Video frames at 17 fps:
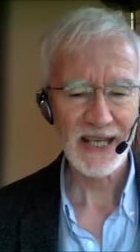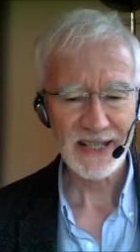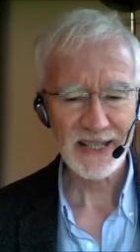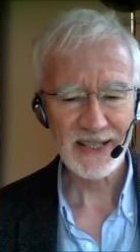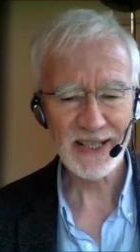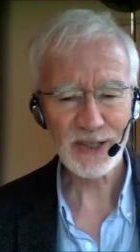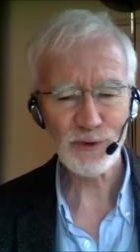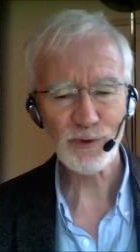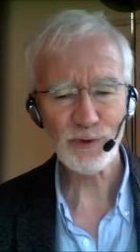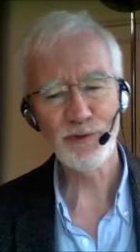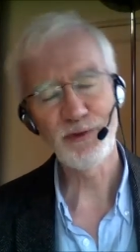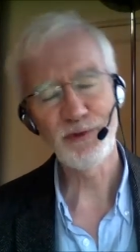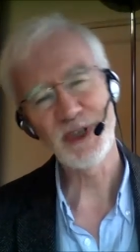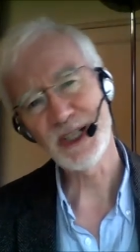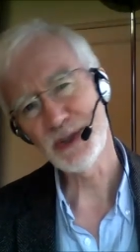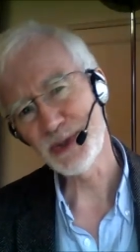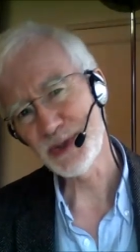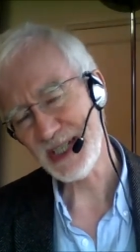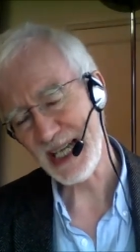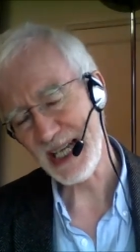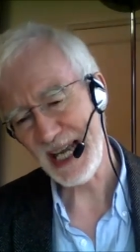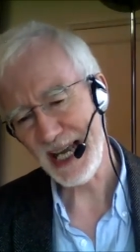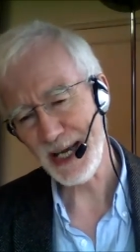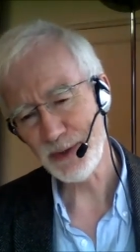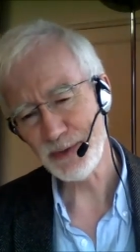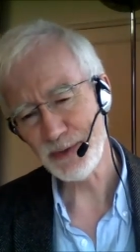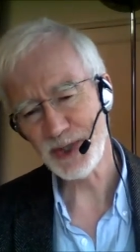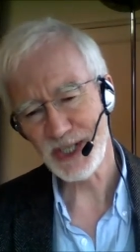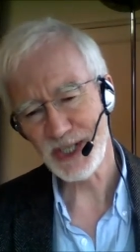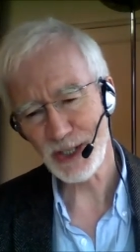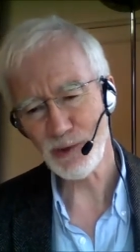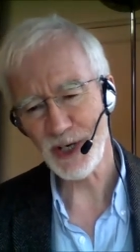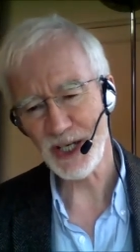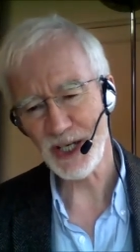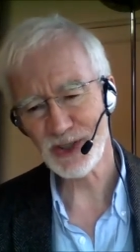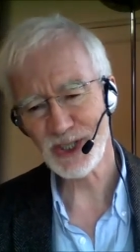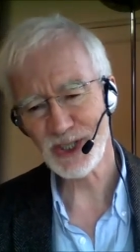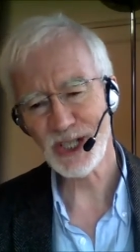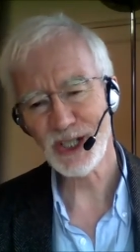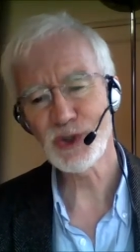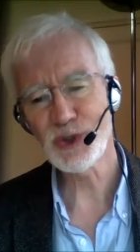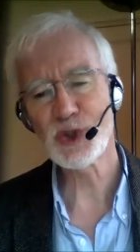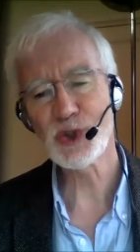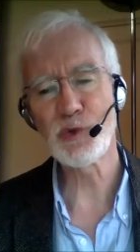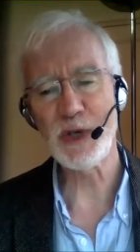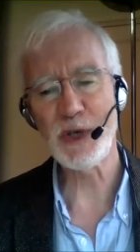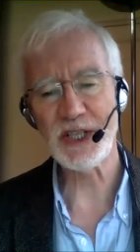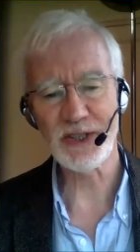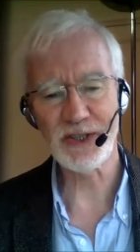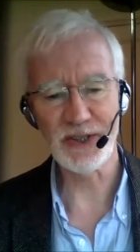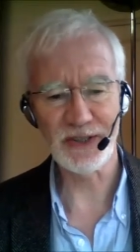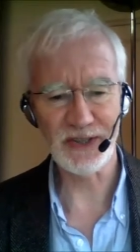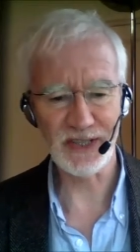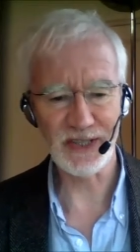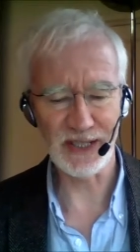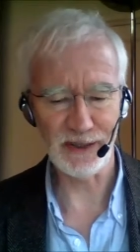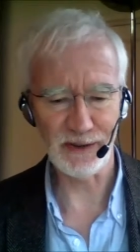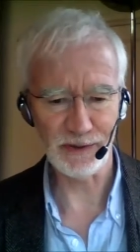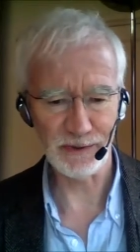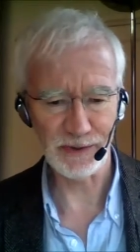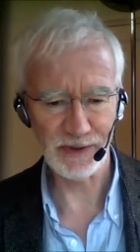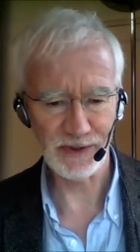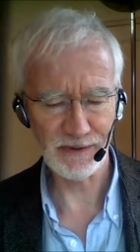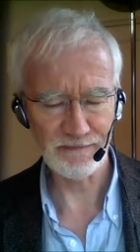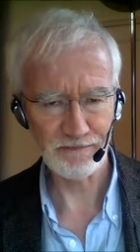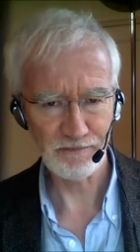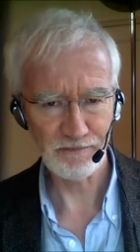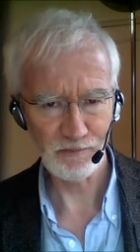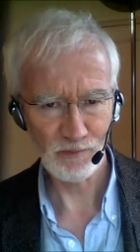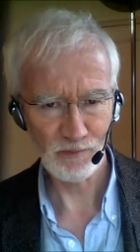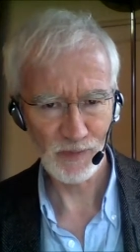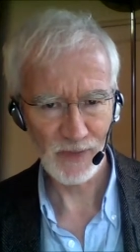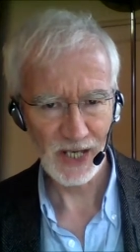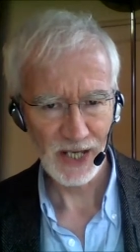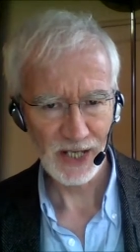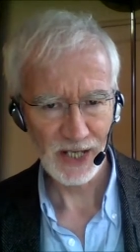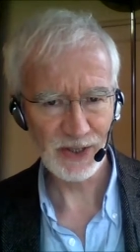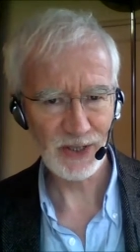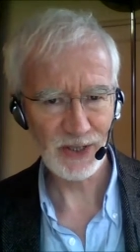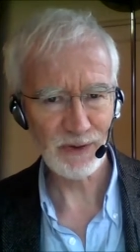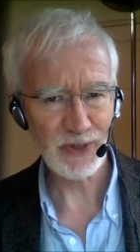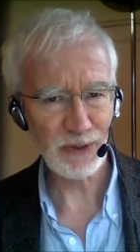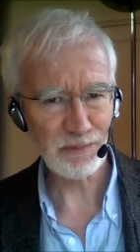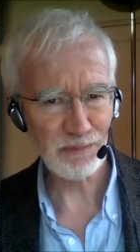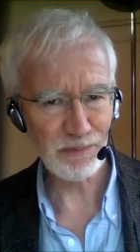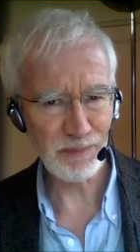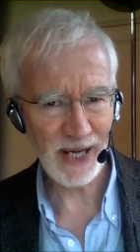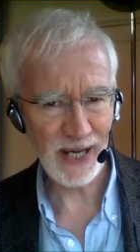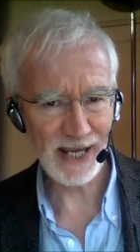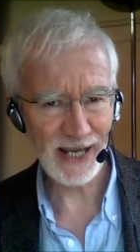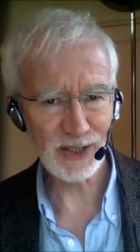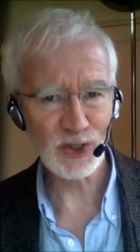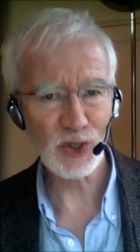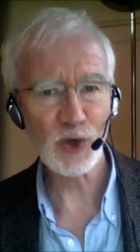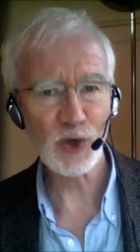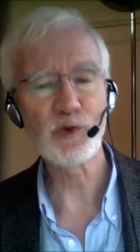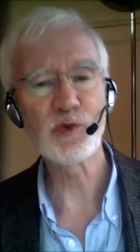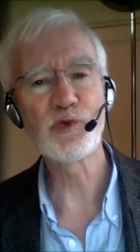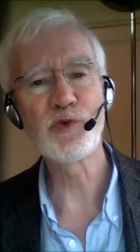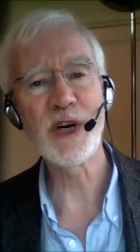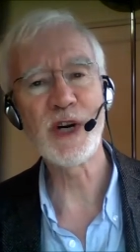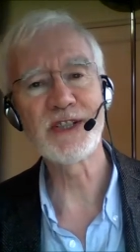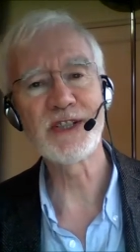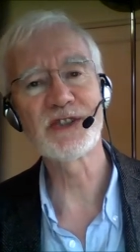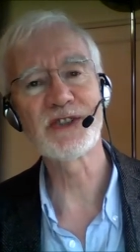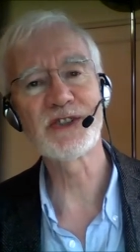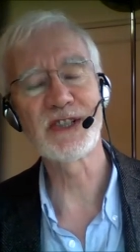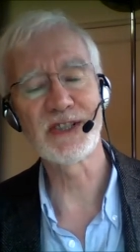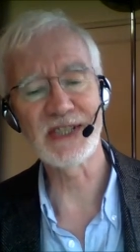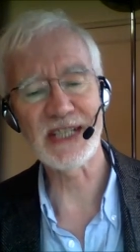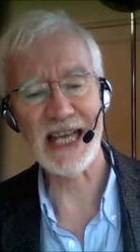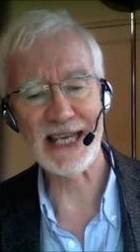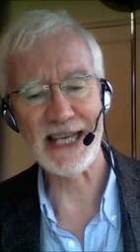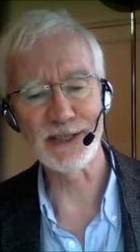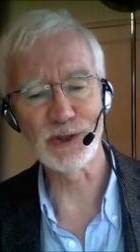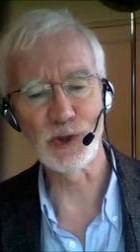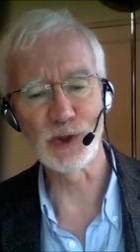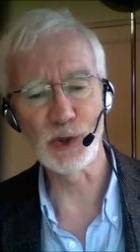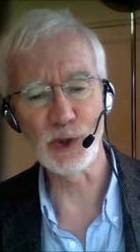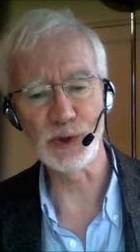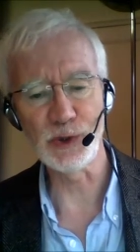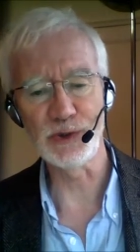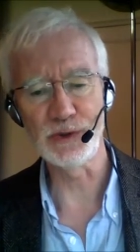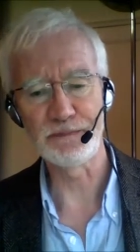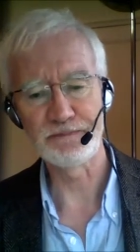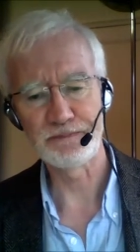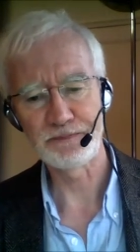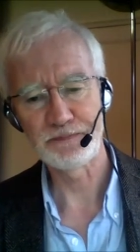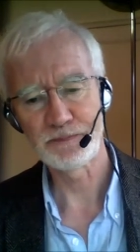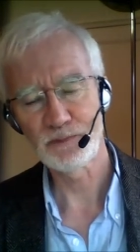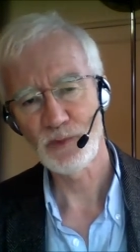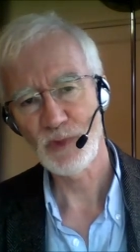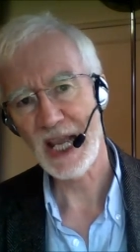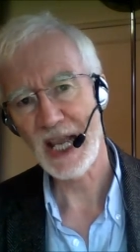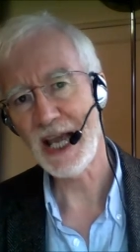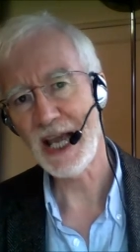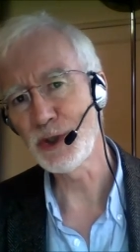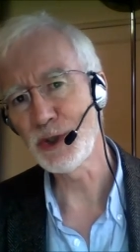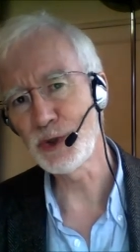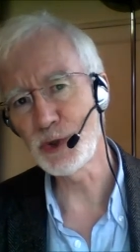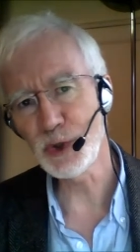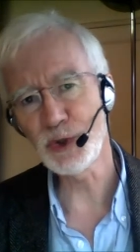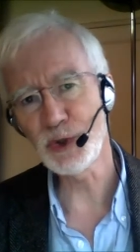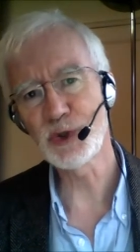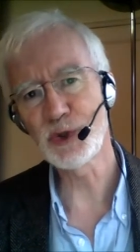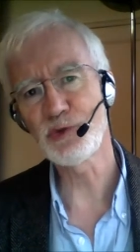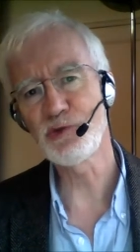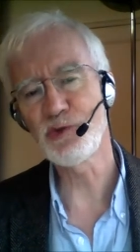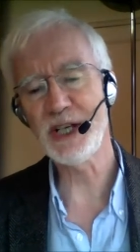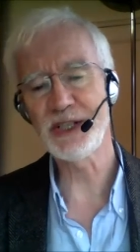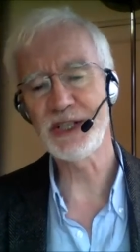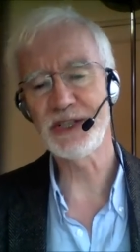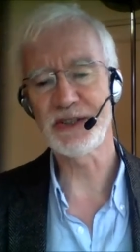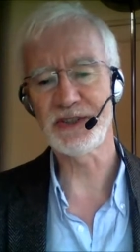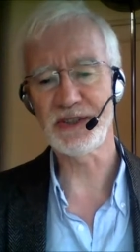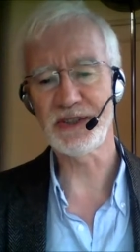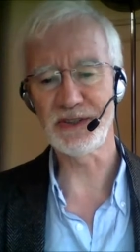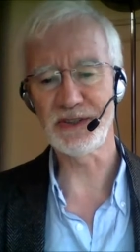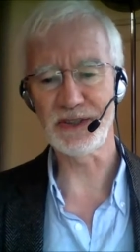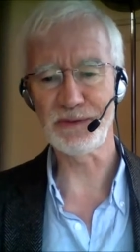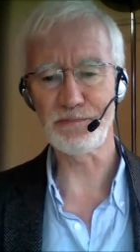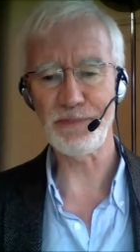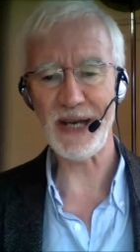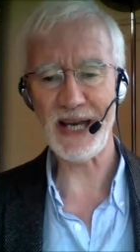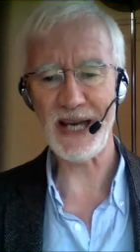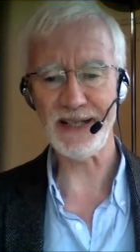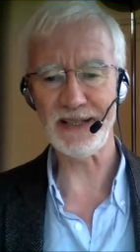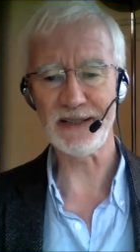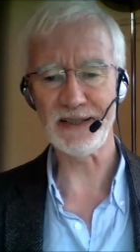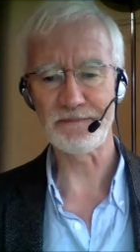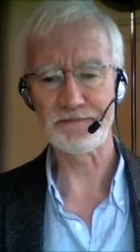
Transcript: This reveals how cigarettes switch the signals so that bad registers as good and good registers as bad.